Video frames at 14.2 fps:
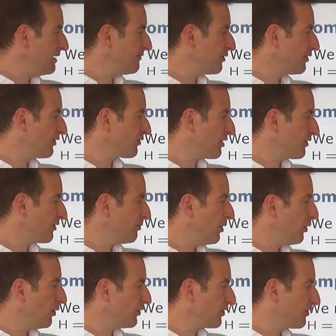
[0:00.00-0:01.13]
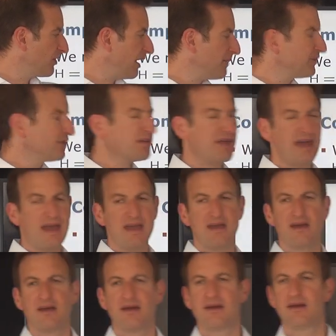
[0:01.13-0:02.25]
inverse transpose times K
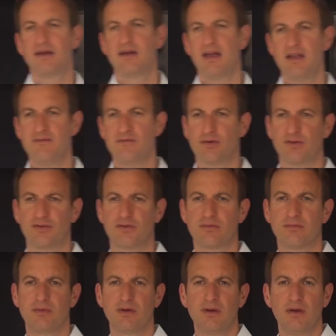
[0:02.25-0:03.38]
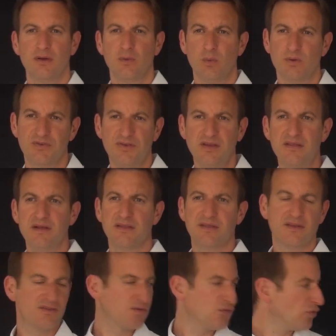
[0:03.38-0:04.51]
inverse. We'll see that
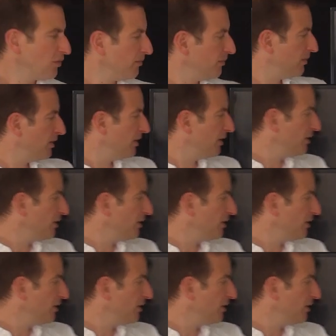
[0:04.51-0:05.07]
this term,